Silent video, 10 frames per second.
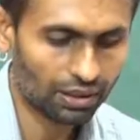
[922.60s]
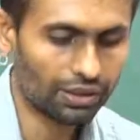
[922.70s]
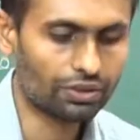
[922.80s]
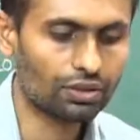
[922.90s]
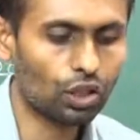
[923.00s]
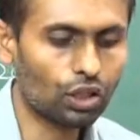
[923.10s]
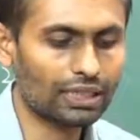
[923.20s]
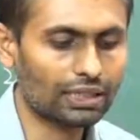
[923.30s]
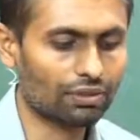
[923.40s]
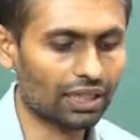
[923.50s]
Yes, look
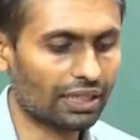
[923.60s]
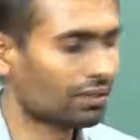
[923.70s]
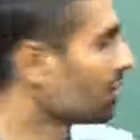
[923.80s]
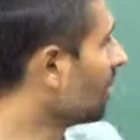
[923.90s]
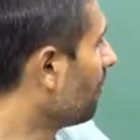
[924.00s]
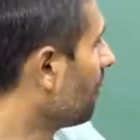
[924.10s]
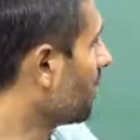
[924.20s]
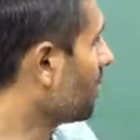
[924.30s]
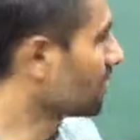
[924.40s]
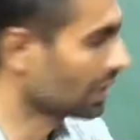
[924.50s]
at this one guys, I have
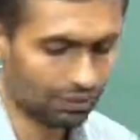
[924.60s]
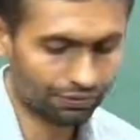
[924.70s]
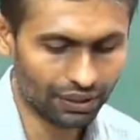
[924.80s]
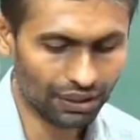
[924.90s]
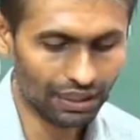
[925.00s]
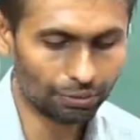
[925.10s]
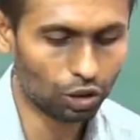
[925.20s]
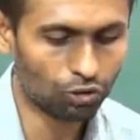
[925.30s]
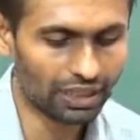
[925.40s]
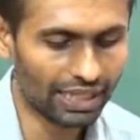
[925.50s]
added successfully. Let me
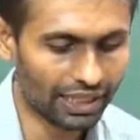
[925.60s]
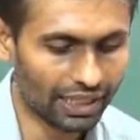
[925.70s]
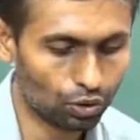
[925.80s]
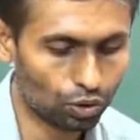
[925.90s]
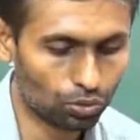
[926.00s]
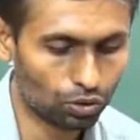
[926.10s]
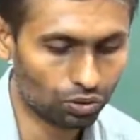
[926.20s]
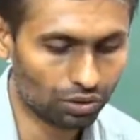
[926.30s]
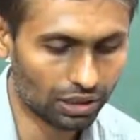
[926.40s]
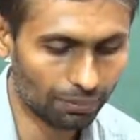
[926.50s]
go with adding 2
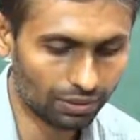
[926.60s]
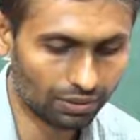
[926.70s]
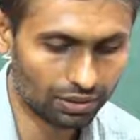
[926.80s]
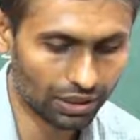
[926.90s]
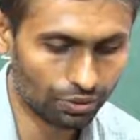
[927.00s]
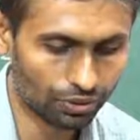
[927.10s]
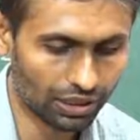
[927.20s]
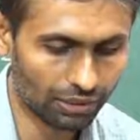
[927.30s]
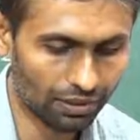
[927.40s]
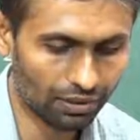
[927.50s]
more tuples into a
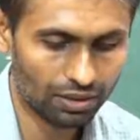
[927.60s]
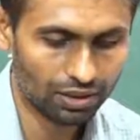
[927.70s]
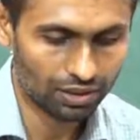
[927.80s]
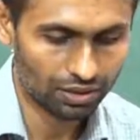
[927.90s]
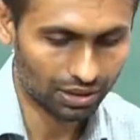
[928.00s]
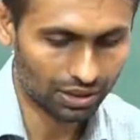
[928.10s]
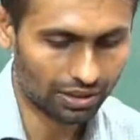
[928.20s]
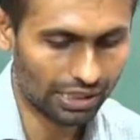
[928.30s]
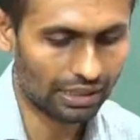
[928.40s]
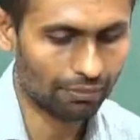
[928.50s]
table.
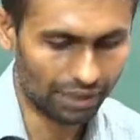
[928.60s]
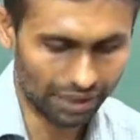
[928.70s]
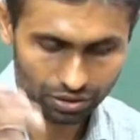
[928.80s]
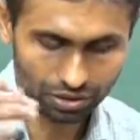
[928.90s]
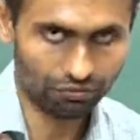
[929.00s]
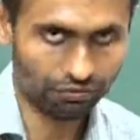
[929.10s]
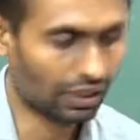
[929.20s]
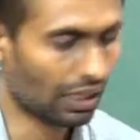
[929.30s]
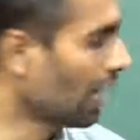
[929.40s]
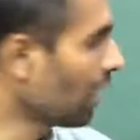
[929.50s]
Just I'll make use of
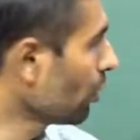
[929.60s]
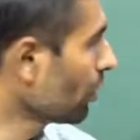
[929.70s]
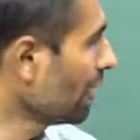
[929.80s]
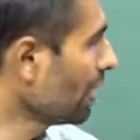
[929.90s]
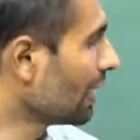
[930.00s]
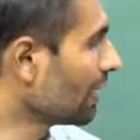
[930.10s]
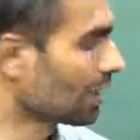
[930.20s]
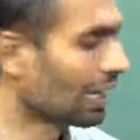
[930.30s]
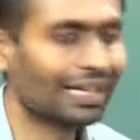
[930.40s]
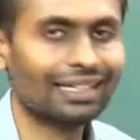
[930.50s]
an arrow key
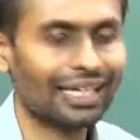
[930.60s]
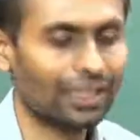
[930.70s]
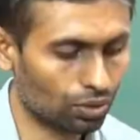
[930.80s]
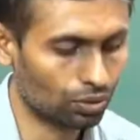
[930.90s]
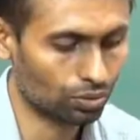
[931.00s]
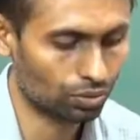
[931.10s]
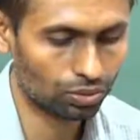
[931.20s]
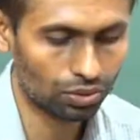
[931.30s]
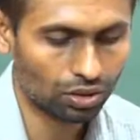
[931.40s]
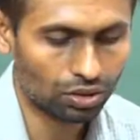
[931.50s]
and I'll try
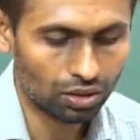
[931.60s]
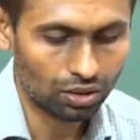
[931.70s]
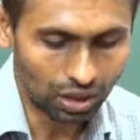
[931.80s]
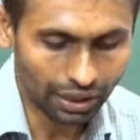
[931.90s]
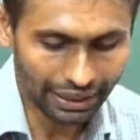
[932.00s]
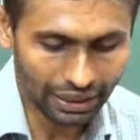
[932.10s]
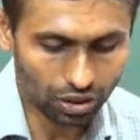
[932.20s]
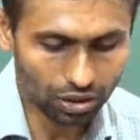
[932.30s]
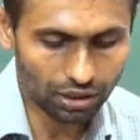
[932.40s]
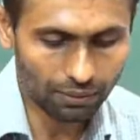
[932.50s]
to
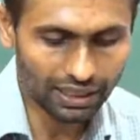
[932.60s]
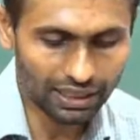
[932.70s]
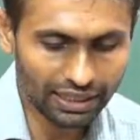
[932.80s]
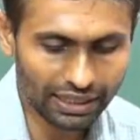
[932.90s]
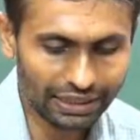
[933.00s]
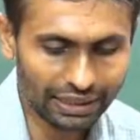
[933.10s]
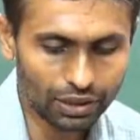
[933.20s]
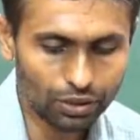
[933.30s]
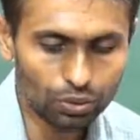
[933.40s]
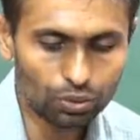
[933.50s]
recall the command and I'll
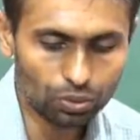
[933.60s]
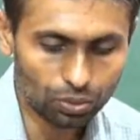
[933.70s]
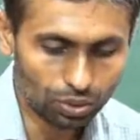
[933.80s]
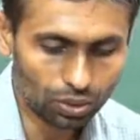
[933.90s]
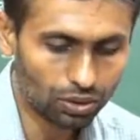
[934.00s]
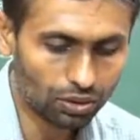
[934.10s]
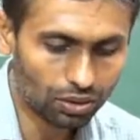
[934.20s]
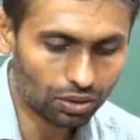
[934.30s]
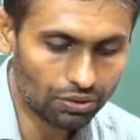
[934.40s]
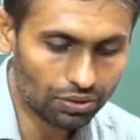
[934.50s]
try to
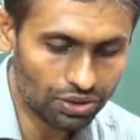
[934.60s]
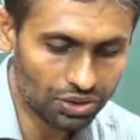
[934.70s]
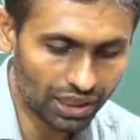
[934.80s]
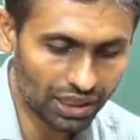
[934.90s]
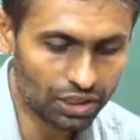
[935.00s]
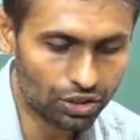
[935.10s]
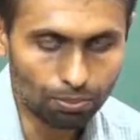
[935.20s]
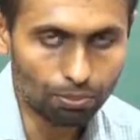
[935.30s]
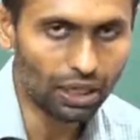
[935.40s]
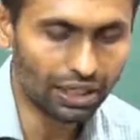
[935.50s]
change,
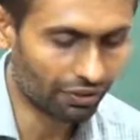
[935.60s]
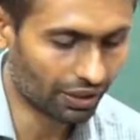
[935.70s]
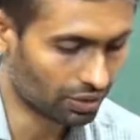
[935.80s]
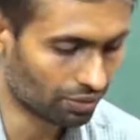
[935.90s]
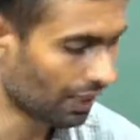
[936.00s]
modify its